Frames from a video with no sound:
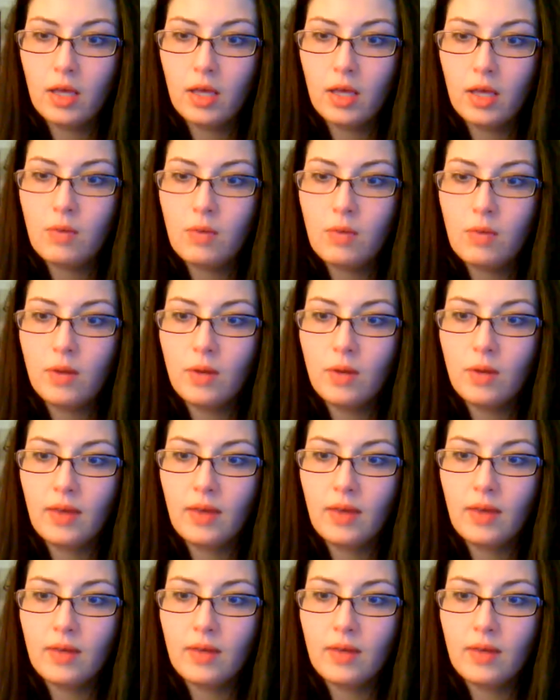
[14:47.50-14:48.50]
would have
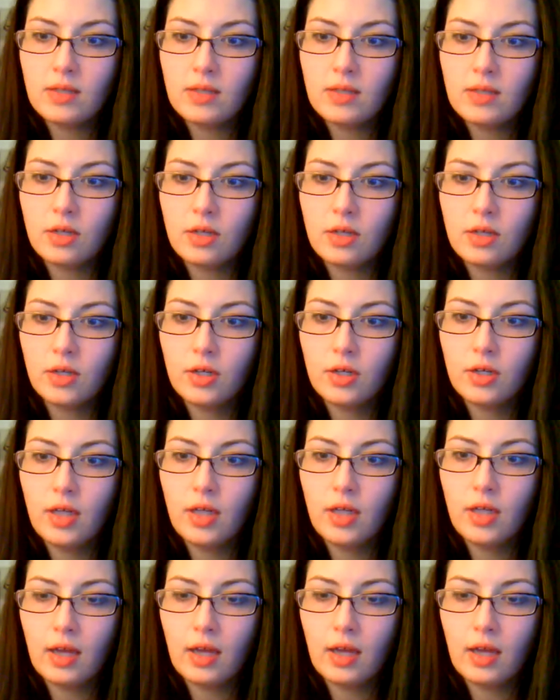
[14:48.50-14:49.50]
given us a good
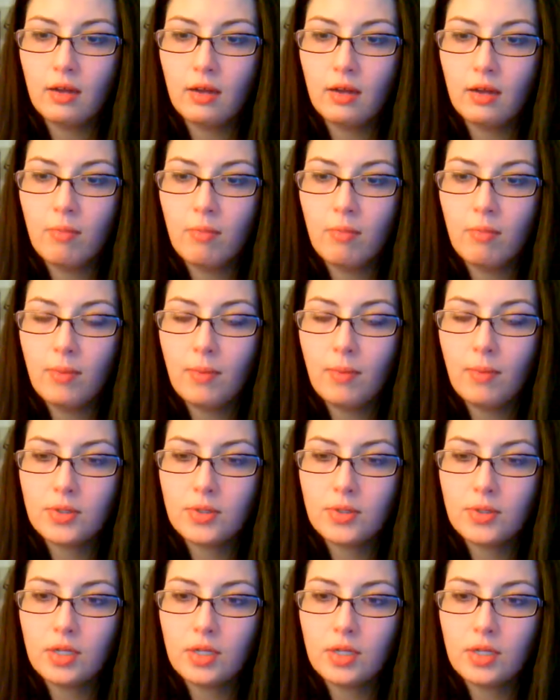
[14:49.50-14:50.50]
candidate. Bumper
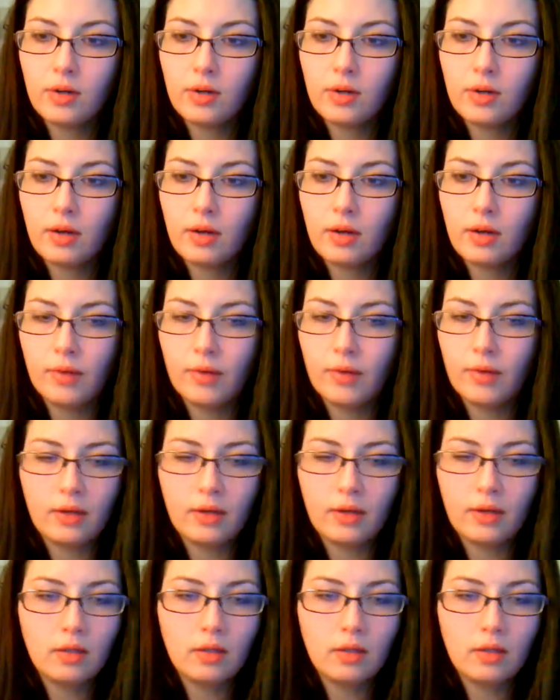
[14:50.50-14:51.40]
sticker I read.